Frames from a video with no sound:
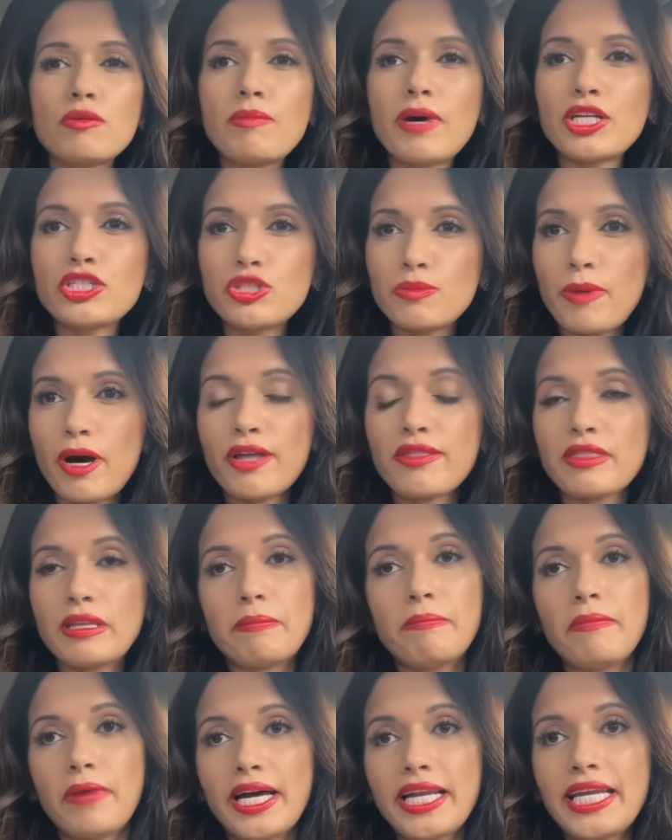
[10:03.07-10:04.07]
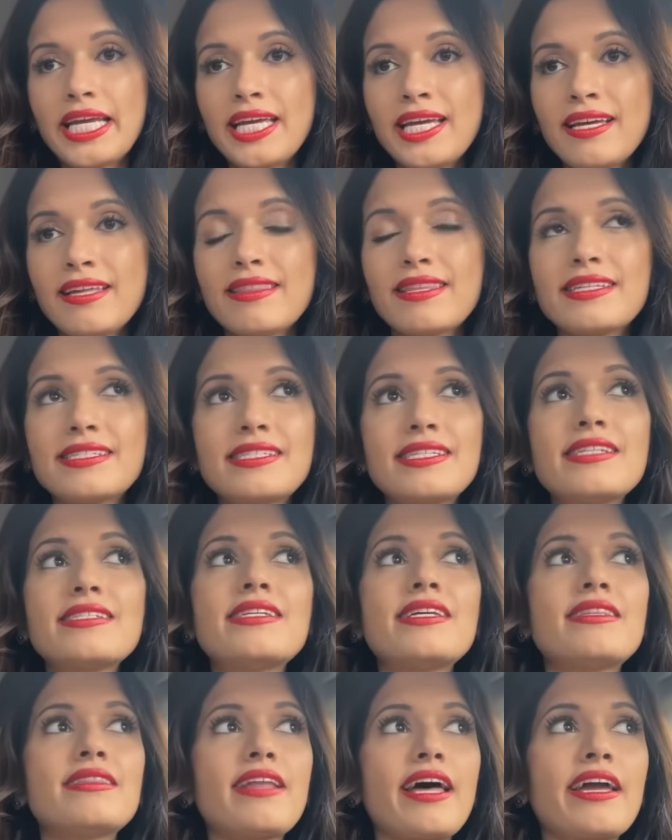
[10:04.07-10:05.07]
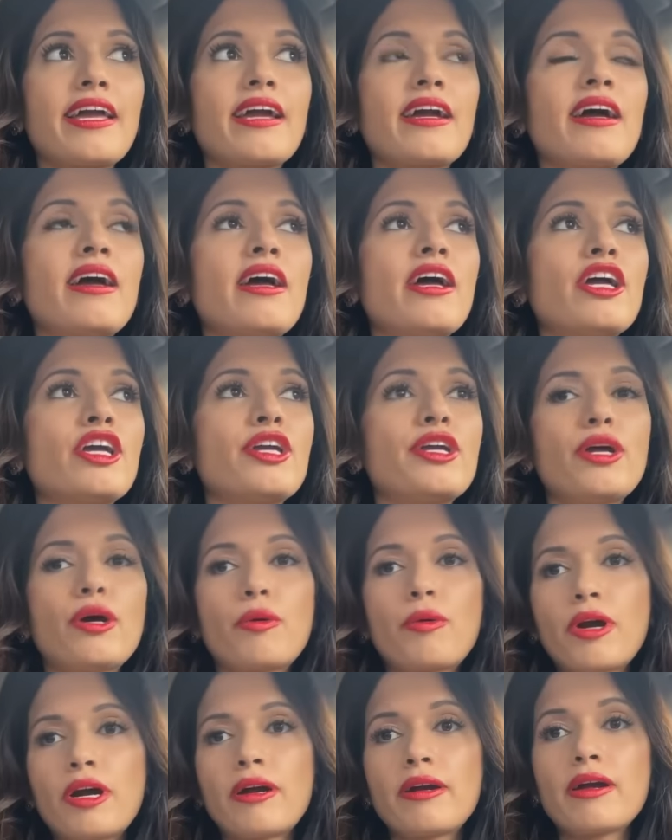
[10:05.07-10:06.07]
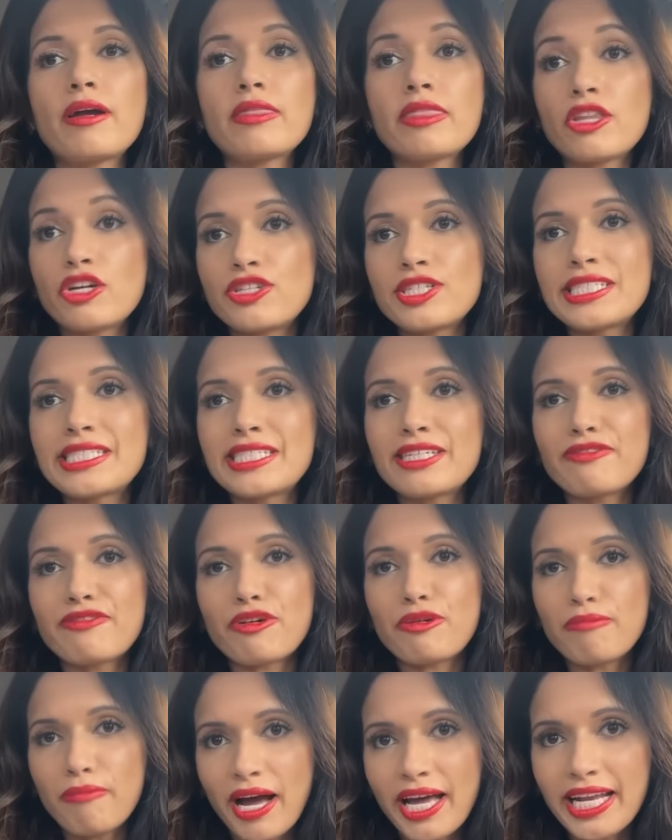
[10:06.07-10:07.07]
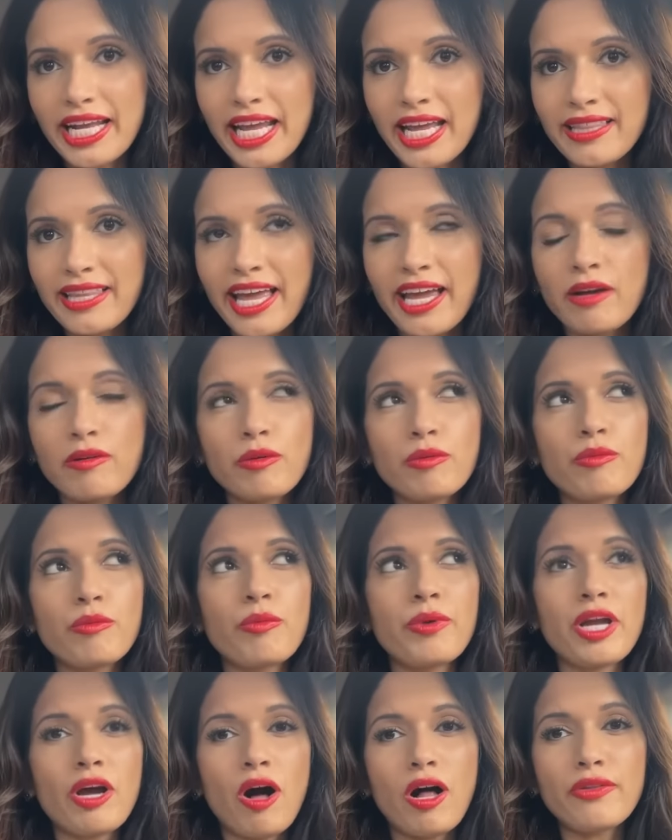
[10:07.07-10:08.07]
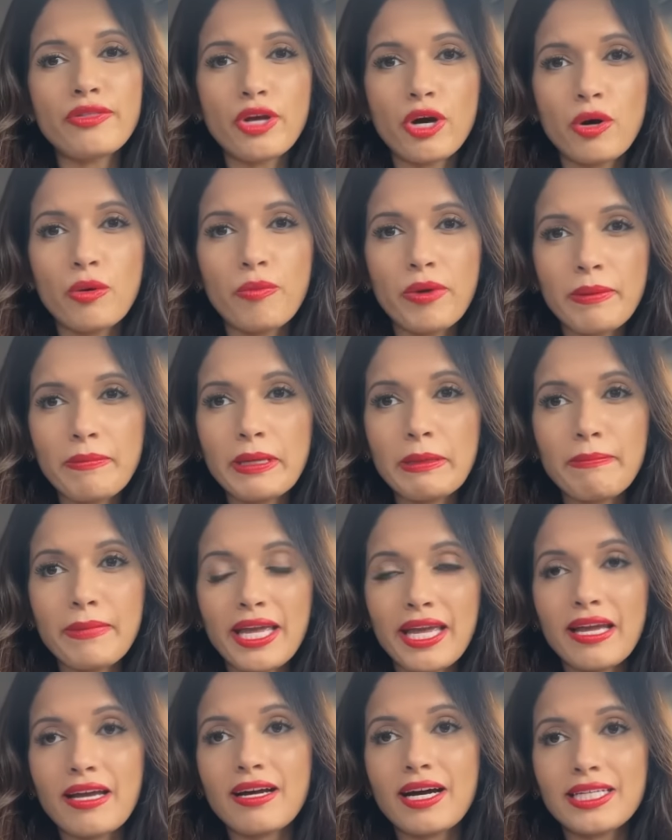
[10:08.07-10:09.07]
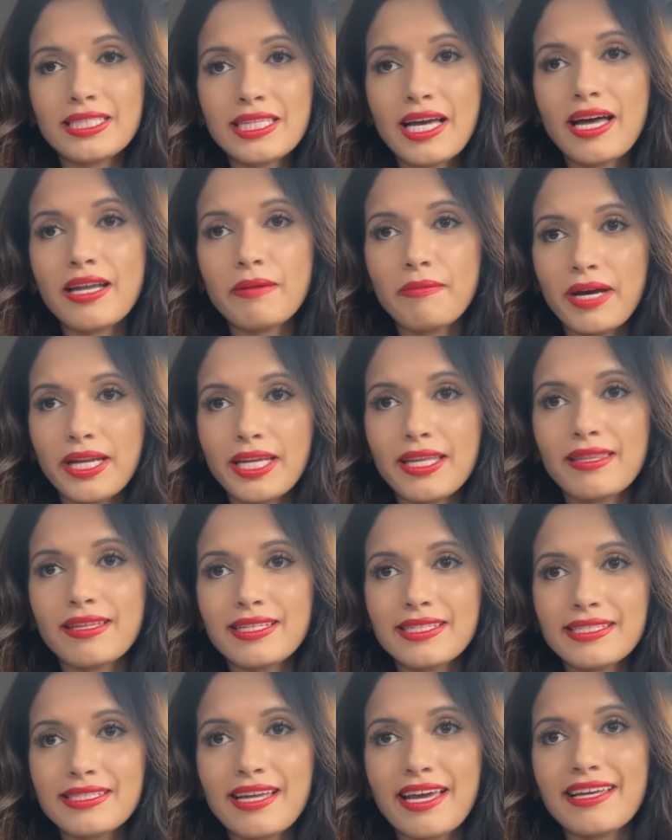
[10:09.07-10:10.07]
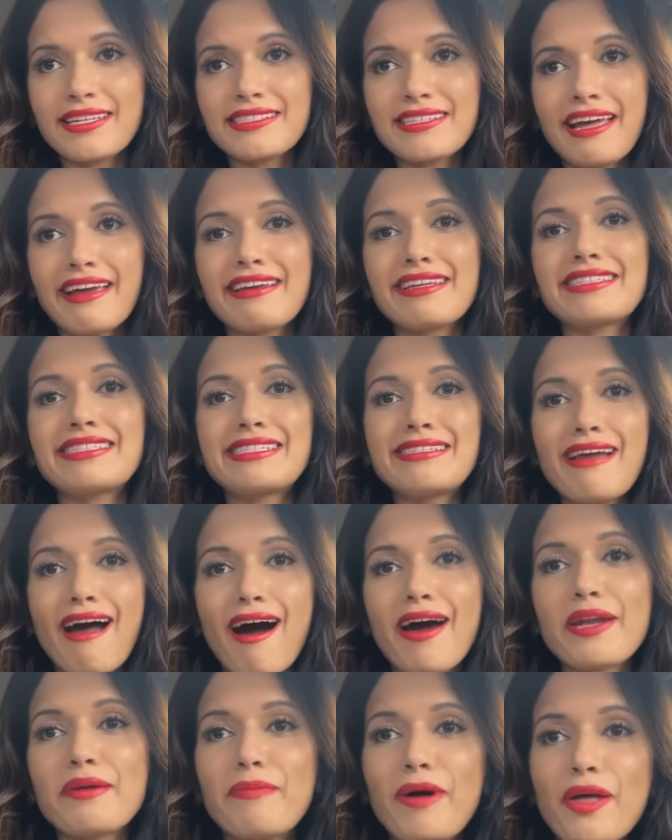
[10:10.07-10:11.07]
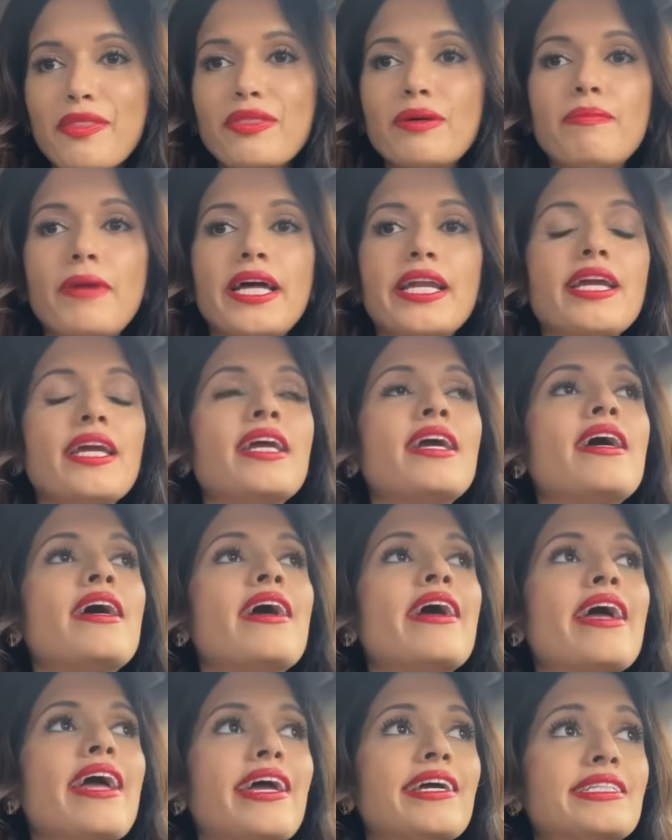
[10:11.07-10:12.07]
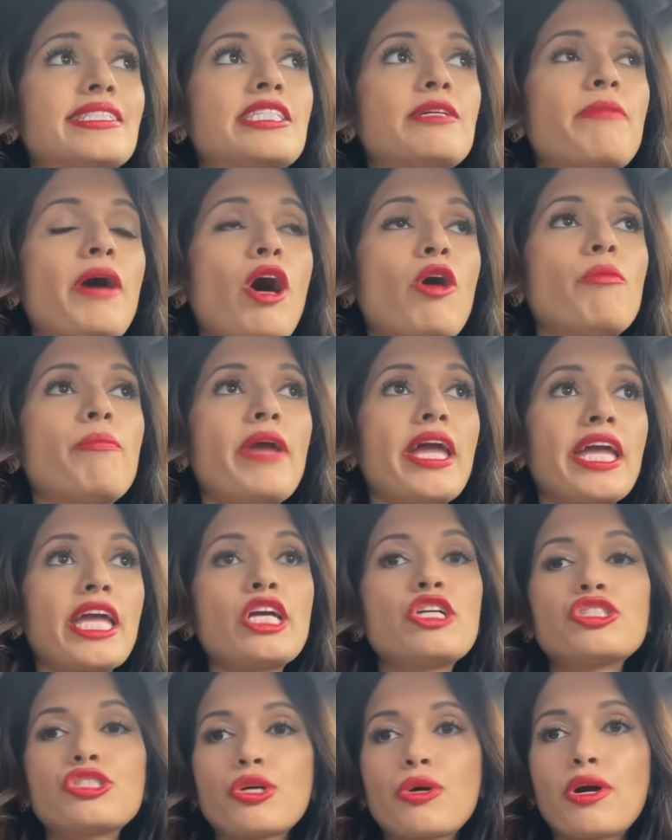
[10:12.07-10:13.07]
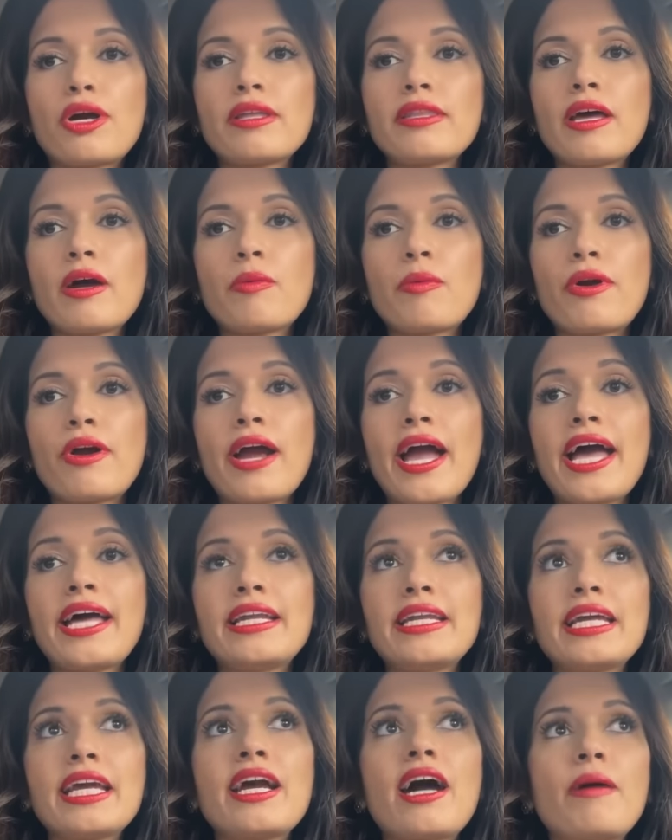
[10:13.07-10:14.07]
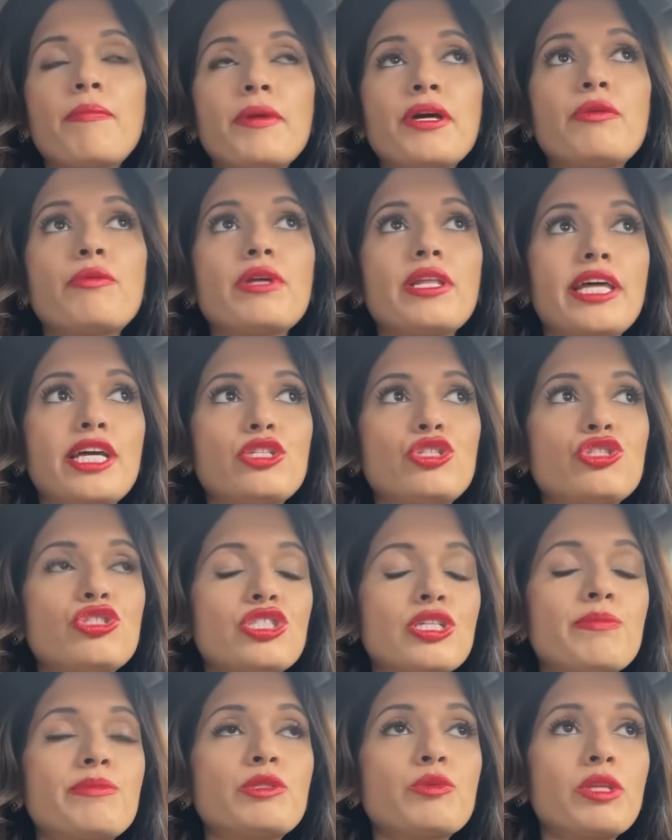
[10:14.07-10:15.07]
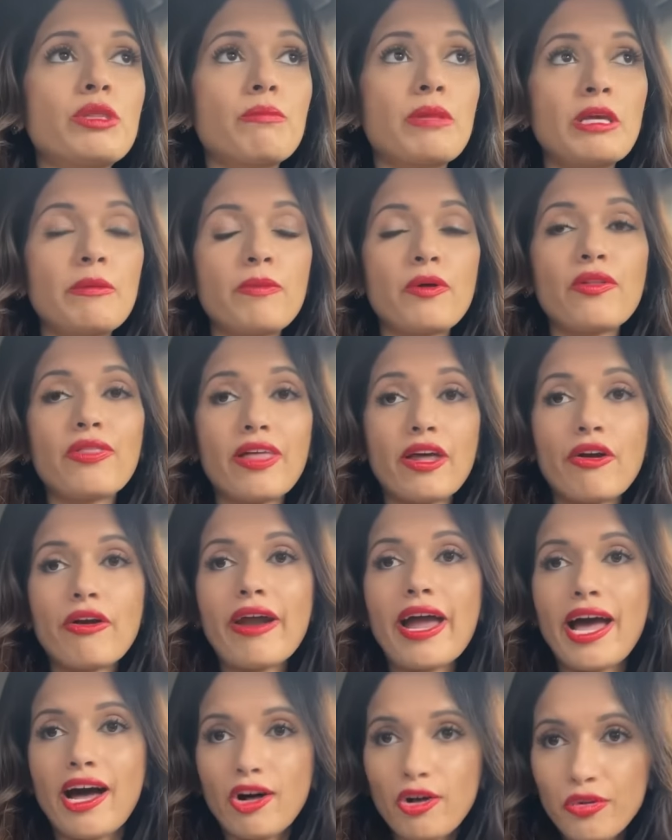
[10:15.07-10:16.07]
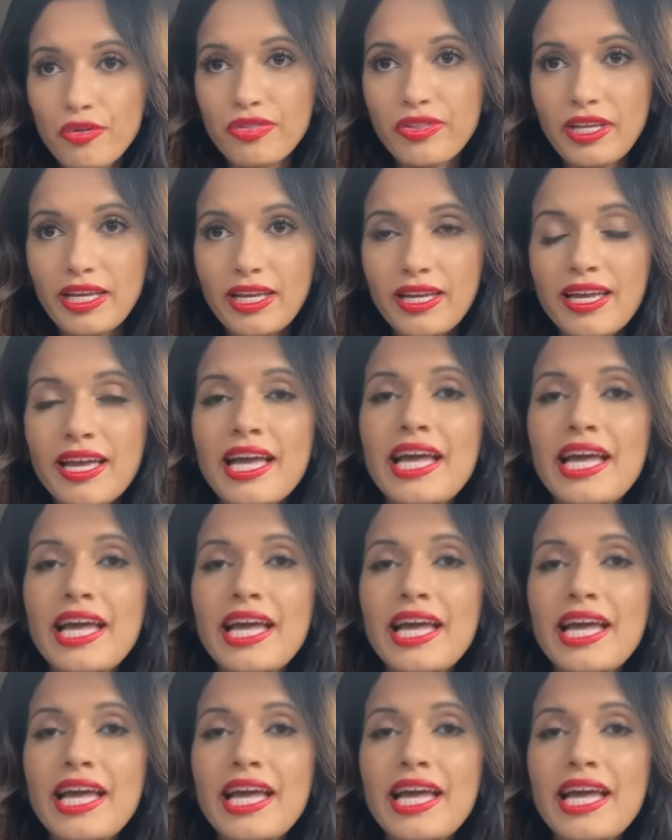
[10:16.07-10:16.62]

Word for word: much about the money. This isn't like, you know, we're thirsty for money. Like, we all know women make a ton of money these days. Like, it's not about the money. It's about making sure that we're ending up in relationships with people that are healthy.